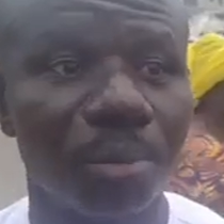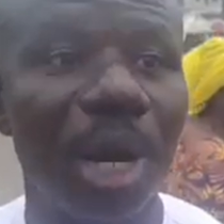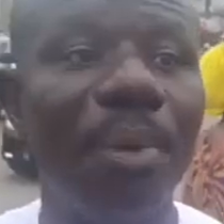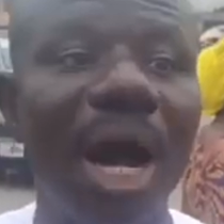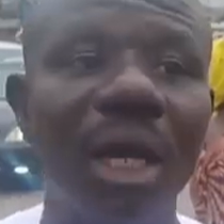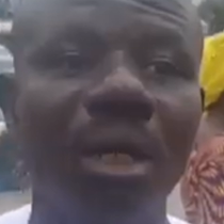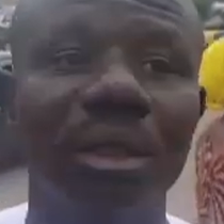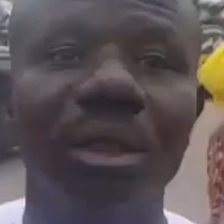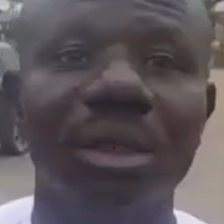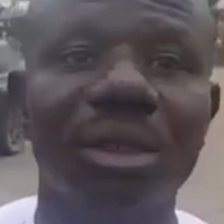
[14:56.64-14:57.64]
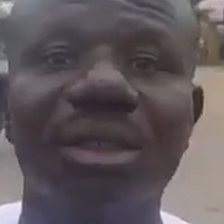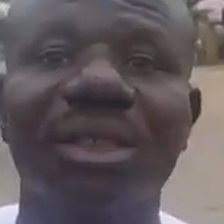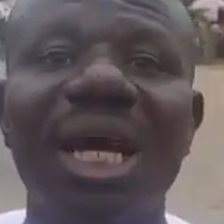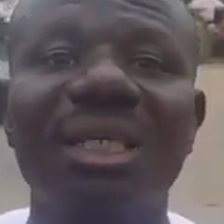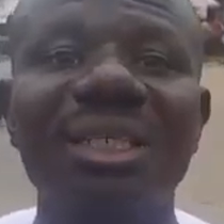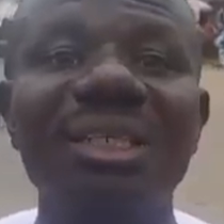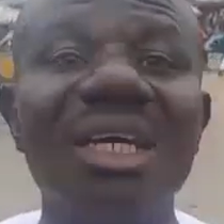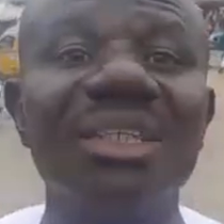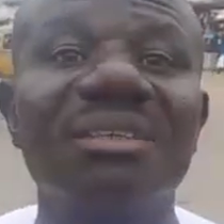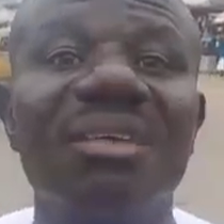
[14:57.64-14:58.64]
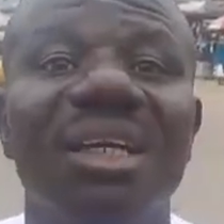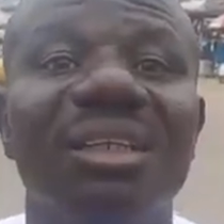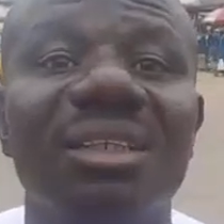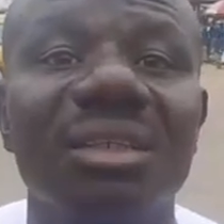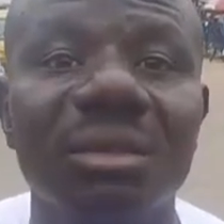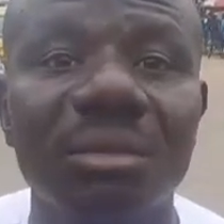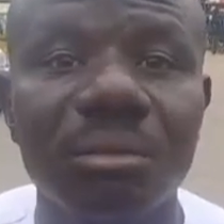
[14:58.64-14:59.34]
Baba, sex is a strength.